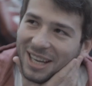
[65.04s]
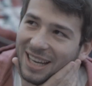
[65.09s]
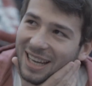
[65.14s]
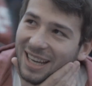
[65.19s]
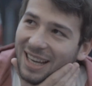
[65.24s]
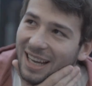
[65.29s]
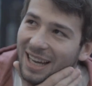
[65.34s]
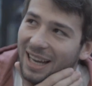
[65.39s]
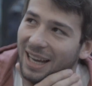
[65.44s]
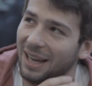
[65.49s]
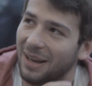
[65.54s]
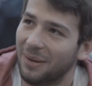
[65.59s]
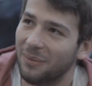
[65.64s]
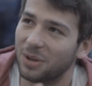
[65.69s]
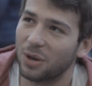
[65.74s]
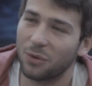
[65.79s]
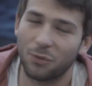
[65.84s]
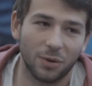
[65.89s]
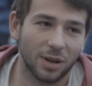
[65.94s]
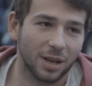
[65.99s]
in the cultural
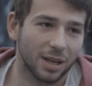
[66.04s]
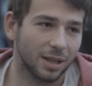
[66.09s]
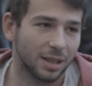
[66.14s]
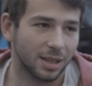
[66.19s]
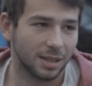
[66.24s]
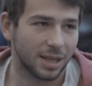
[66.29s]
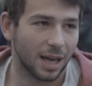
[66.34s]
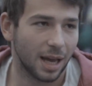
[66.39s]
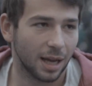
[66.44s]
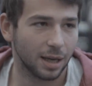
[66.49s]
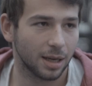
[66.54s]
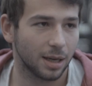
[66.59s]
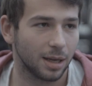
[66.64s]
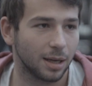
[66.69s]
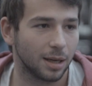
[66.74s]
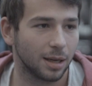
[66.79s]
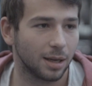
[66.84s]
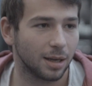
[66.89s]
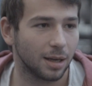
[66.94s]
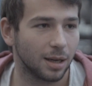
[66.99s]
sector very exciting
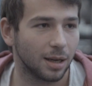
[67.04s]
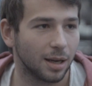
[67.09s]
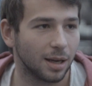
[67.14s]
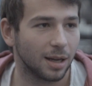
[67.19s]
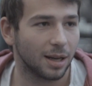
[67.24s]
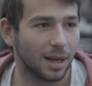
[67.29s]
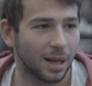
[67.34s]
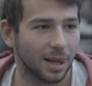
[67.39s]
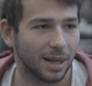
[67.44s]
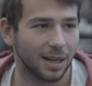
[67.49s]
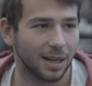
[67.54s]
and the theses